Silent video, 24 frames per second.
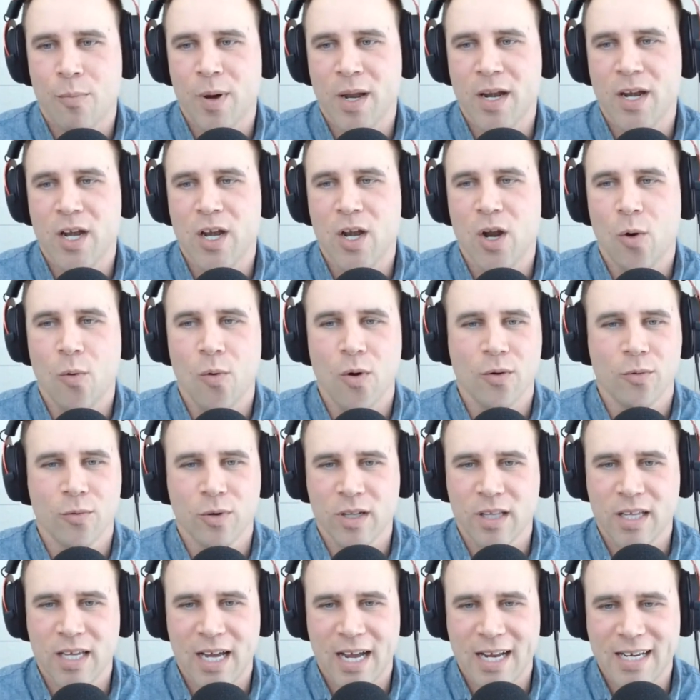but no one
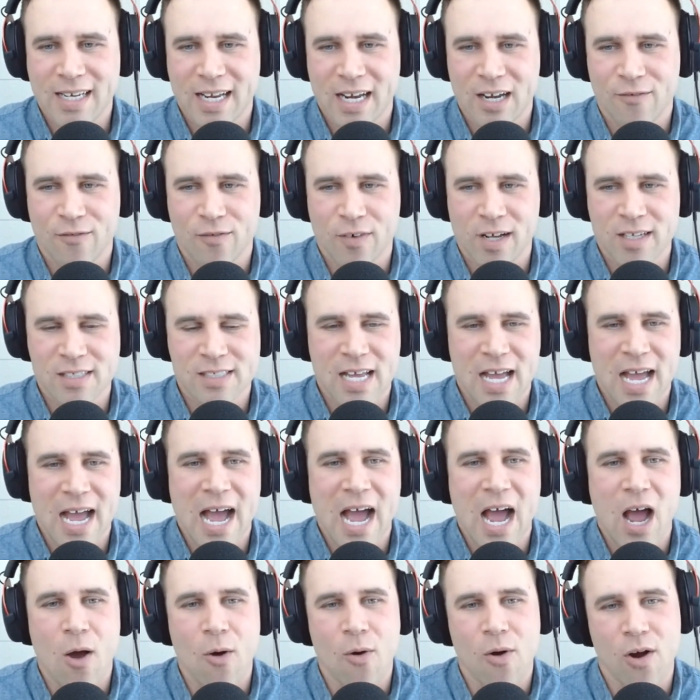really identifies
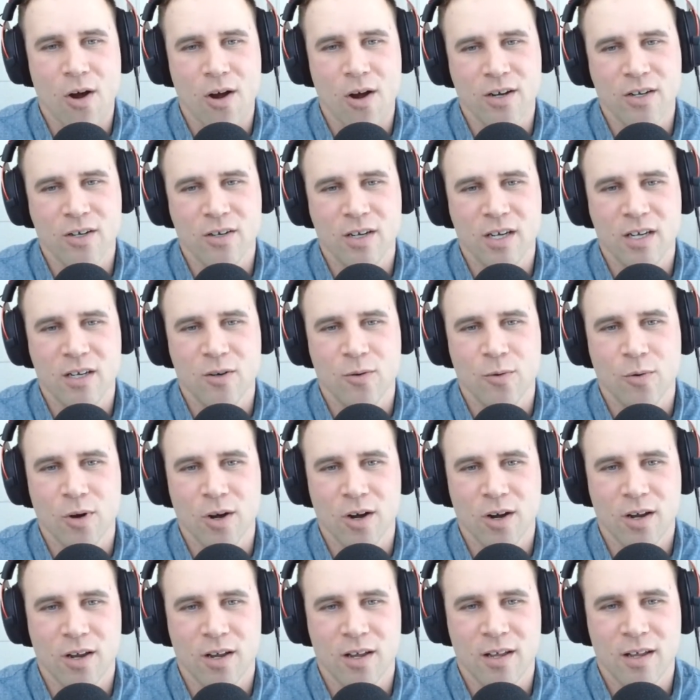how hard you need to
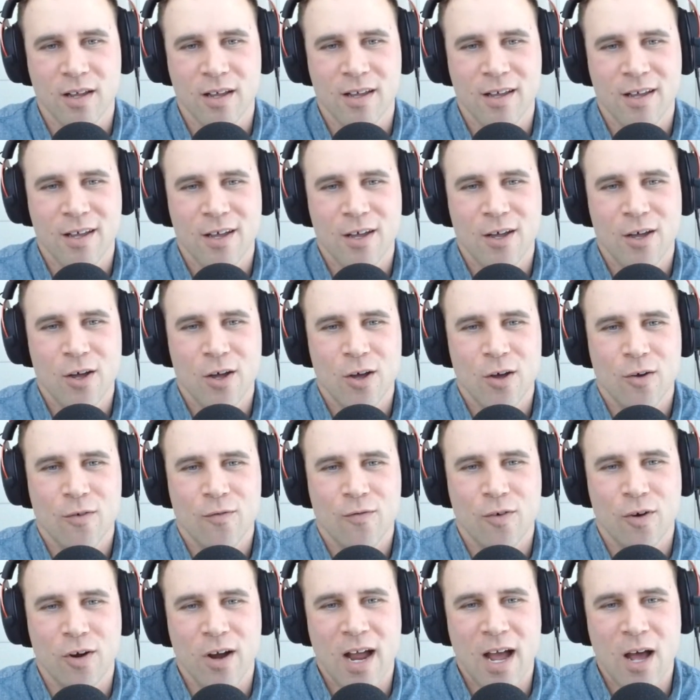work
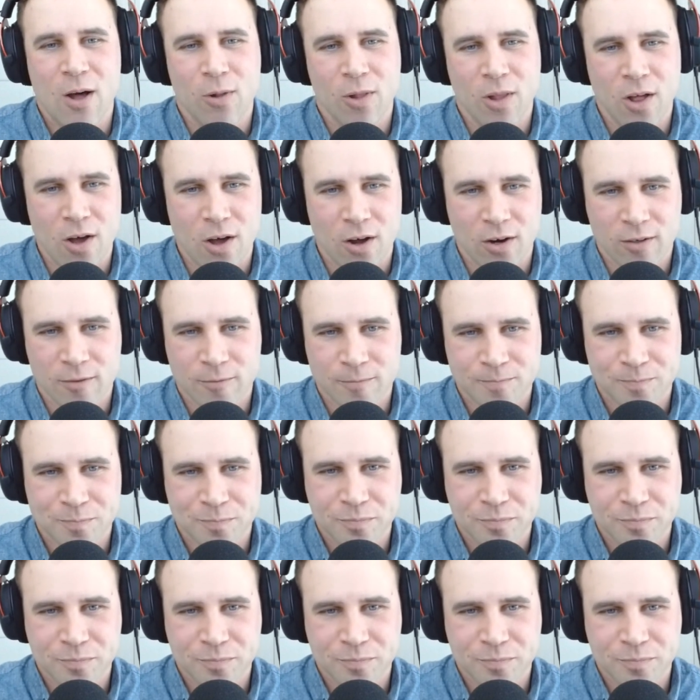for how long.